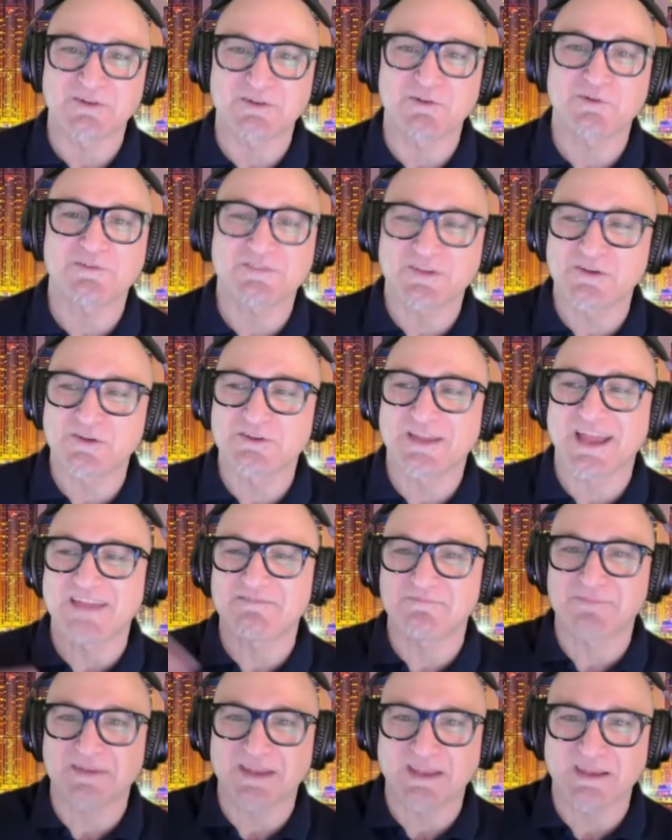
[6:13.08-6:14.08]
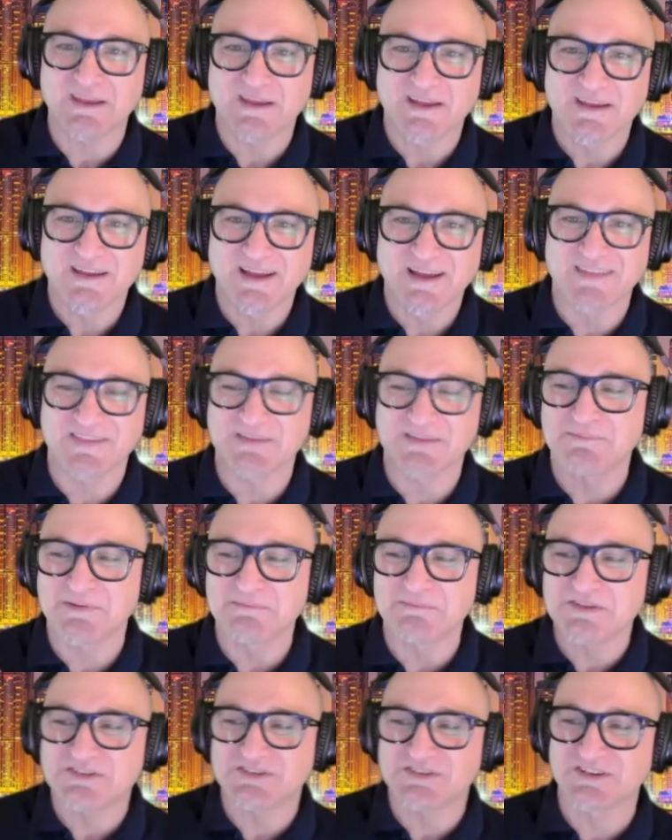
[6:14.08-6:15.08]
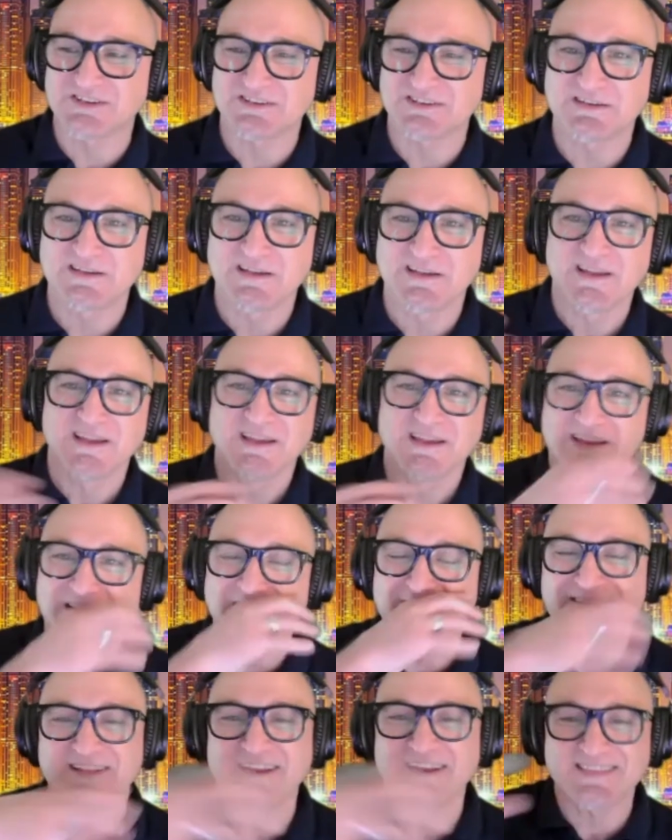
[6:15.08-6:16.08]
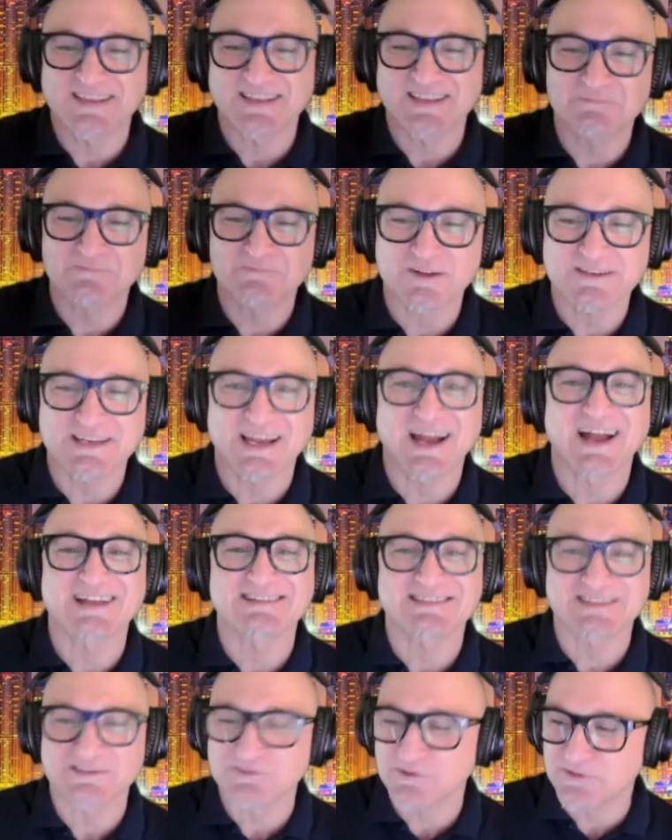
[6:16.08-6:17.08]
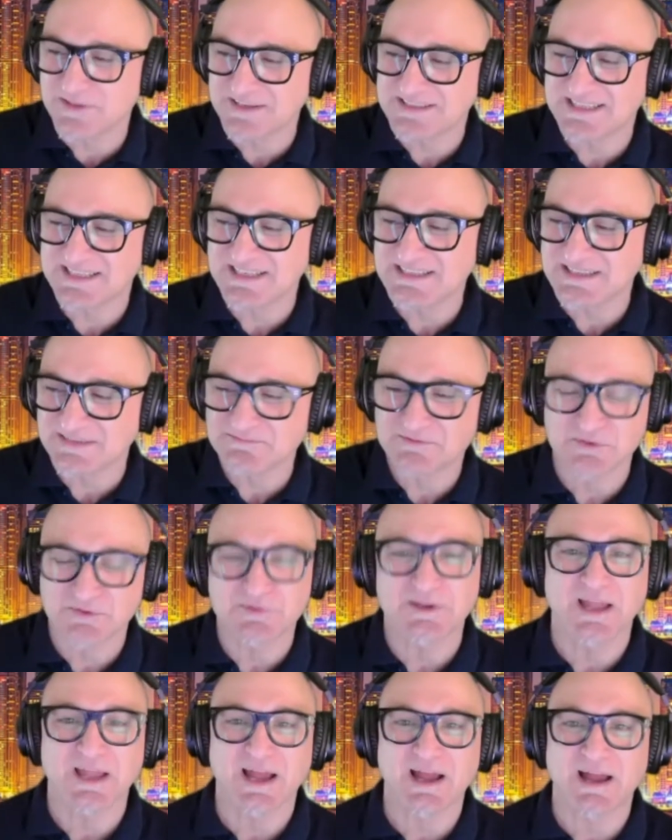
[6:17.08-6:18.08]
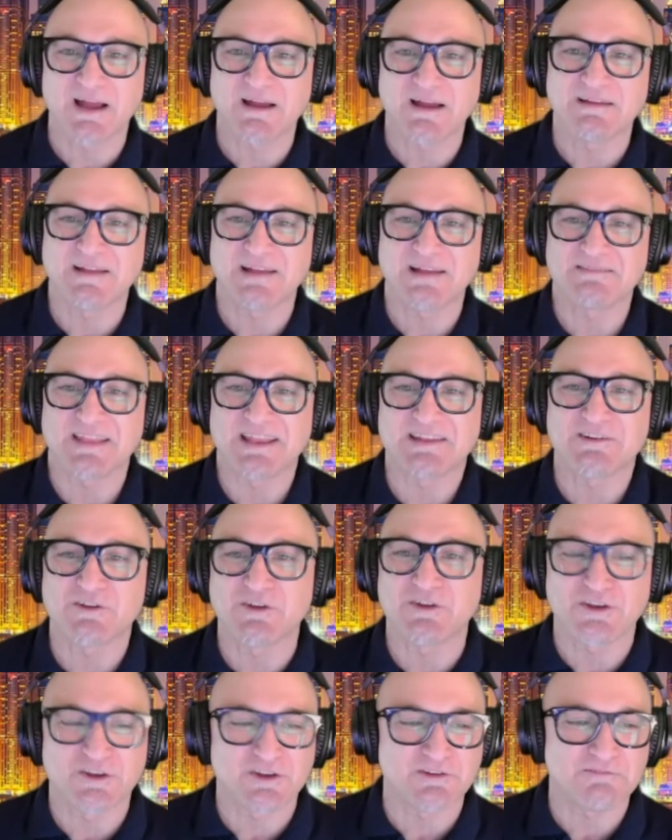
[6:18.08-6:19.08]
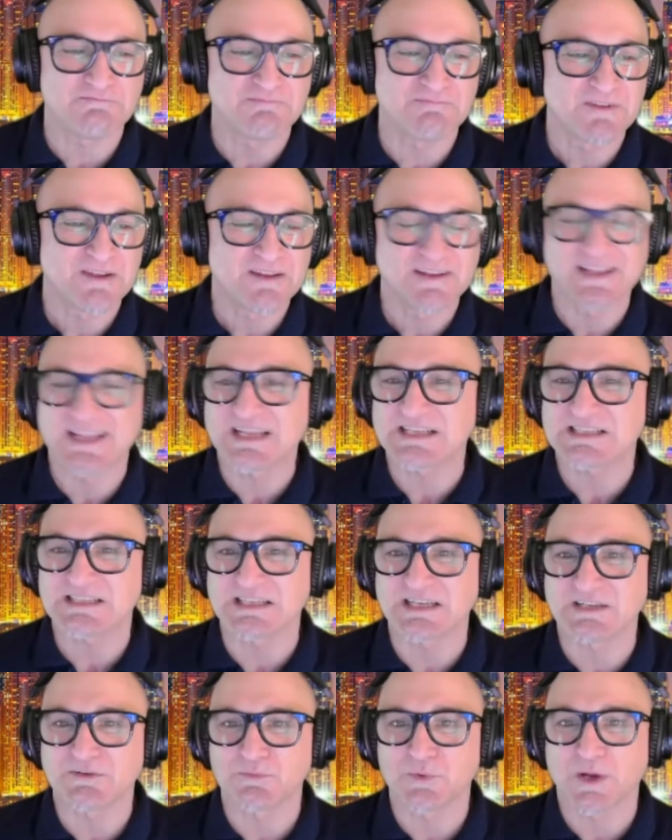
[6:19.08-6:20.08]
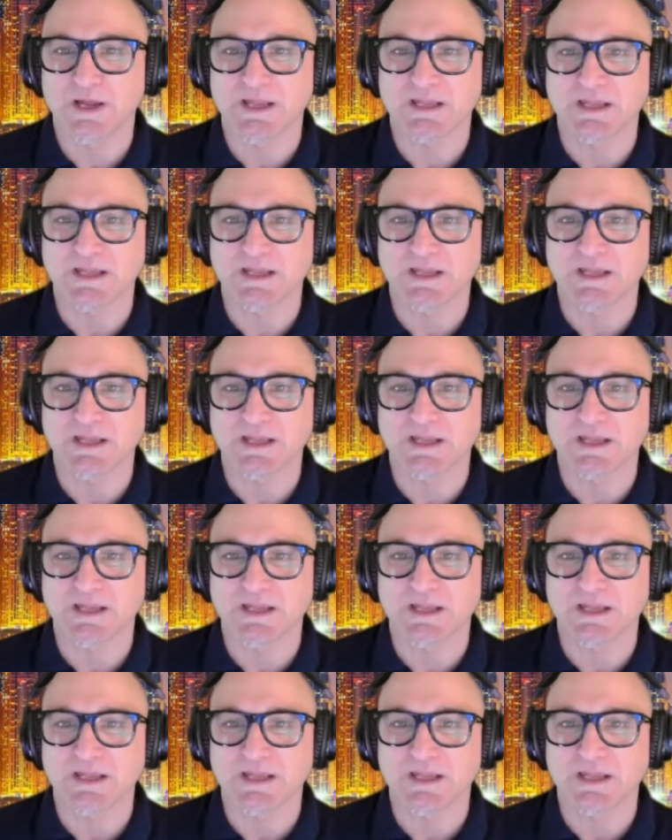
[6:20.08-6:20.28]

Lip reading: also gave me, I think, permission, because like this podcast and all these things I'm doing are in her legacy in a way.